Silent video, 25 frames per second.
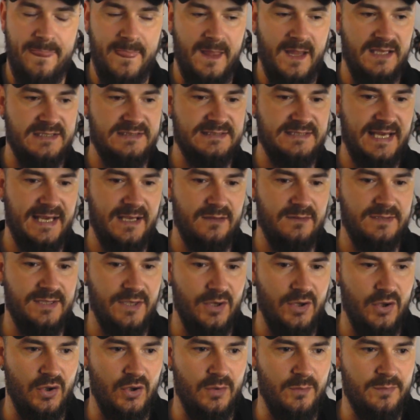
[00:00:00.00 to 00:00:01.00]
I scaled
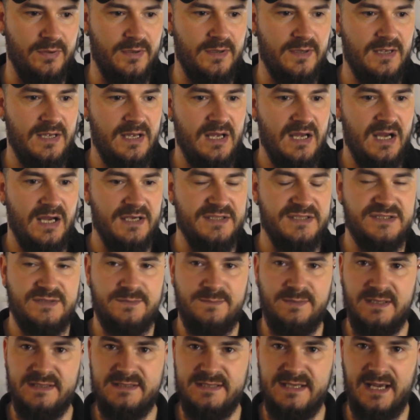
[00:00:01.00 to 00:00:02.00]
it up, I
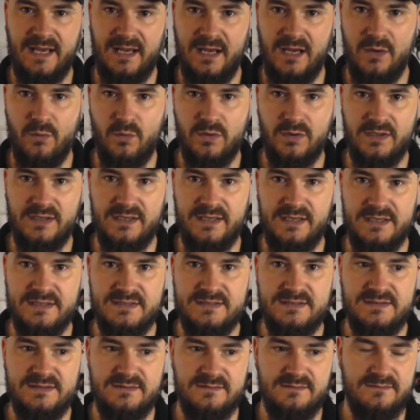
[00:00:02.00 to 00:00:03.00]
split it how I
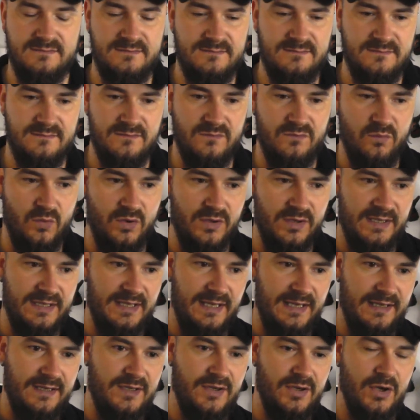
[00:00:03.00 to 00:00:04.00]

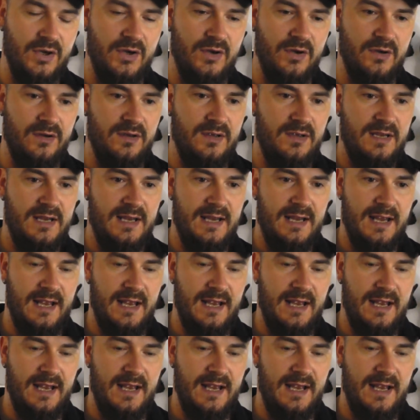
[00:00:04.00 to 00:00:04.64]
wanted it cut,